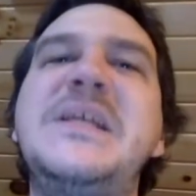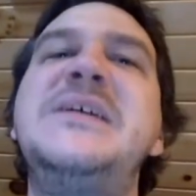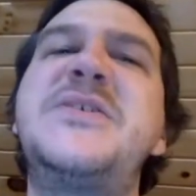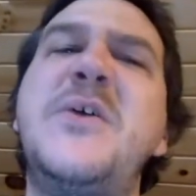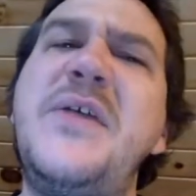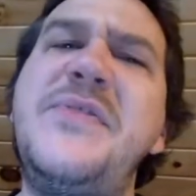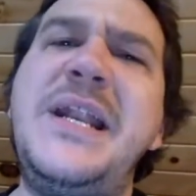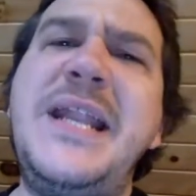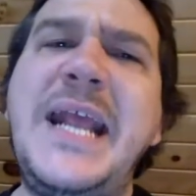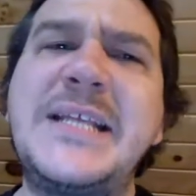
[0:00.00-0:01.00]
So then the
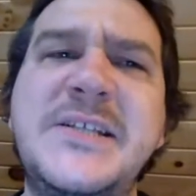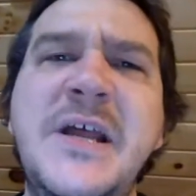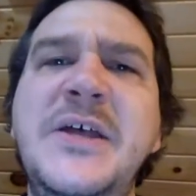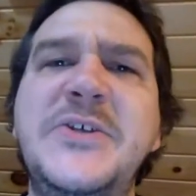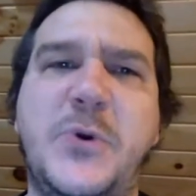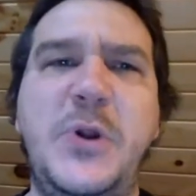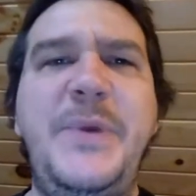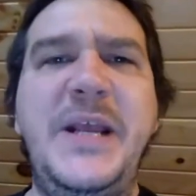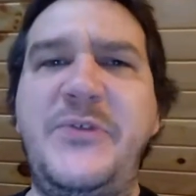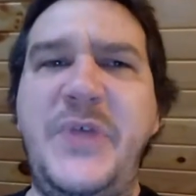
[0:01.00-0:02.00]
next sort of
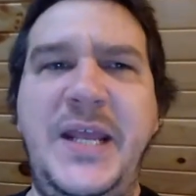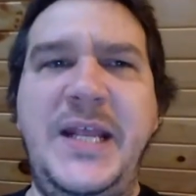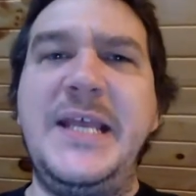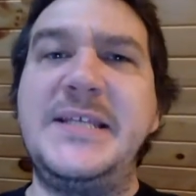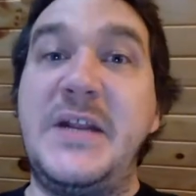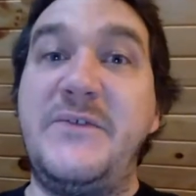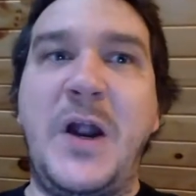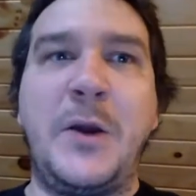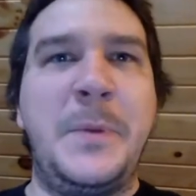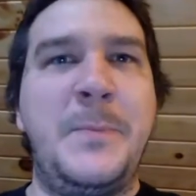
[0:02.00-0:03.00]
big thing is
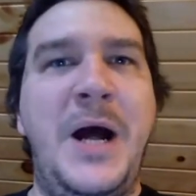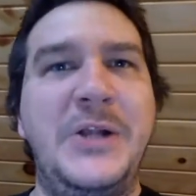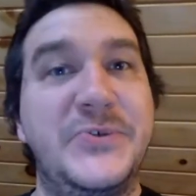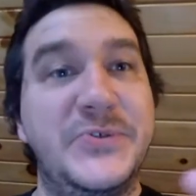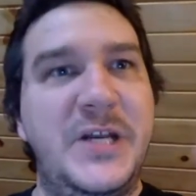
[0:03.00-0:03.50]
environment modules.